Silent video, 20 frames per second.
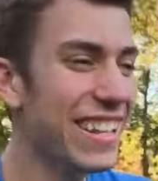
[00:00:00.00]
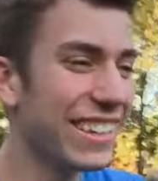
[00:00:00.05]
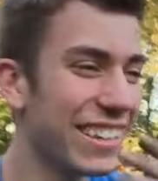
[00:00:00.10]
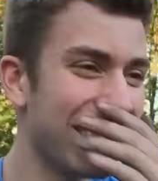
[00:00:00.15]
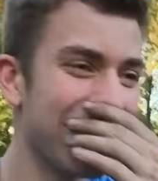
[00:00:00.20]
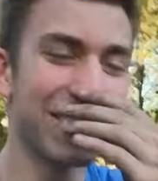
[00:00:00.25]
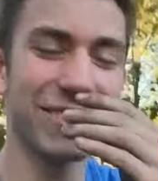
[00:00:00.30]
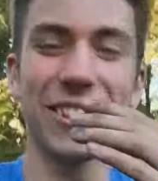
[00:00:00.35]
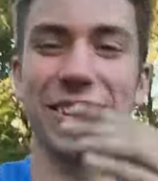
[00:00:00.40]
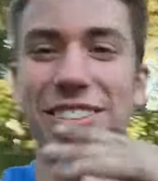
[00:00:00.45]

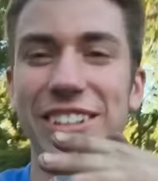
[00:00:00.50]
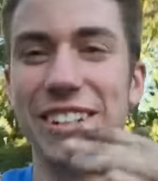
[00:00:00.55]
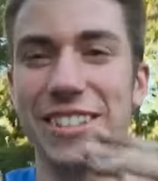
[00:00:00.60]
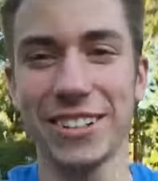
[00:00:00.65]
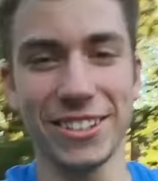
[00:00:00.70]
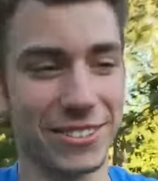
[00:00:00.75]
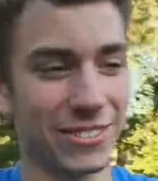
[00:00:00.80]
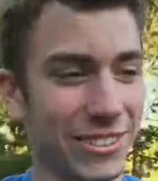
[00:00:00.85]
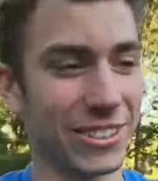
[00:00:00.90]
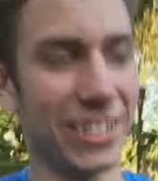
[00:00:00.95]
this is what we
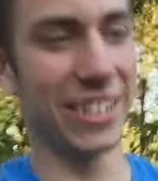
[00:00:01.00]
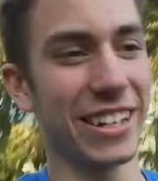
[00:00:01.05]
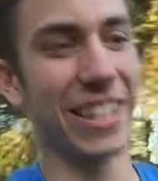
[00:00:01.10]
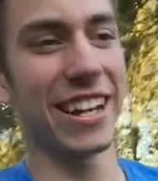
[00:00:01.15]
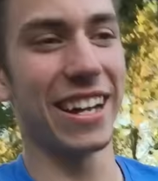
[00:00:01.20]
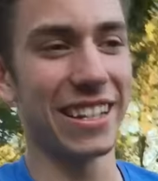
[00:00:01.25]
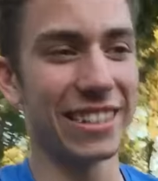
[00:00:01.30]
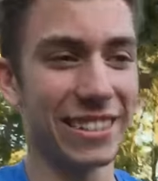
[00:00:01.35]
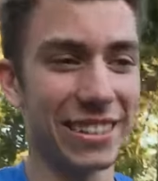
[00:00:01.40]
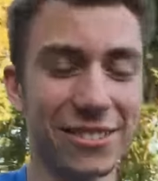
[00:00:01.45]
do for you
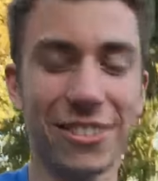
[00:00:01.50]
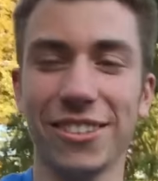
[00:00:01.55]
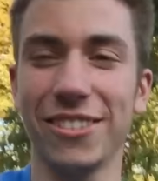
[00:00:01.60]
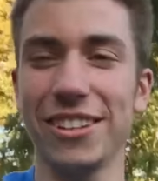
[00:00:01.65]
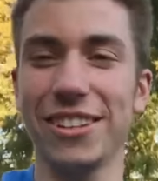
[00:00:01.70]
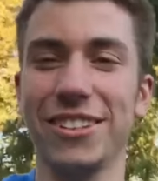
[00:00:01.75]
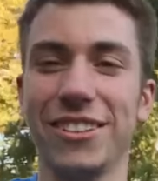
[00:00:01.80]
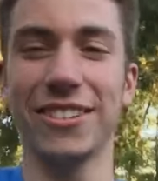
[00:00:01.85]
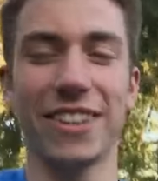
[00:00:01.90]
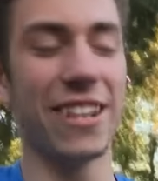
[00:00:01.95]
guys. This is what
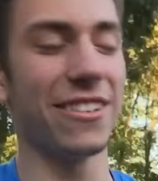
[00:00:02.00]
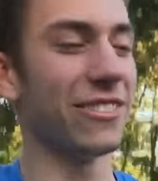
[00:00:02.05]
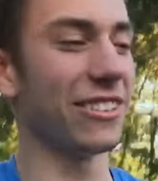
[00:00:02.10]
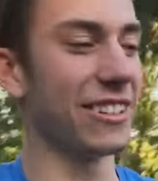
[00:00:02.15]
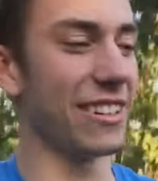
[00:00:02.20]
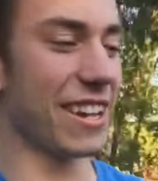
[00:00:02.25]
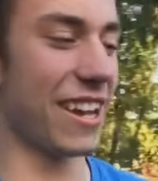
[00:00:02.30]
we do every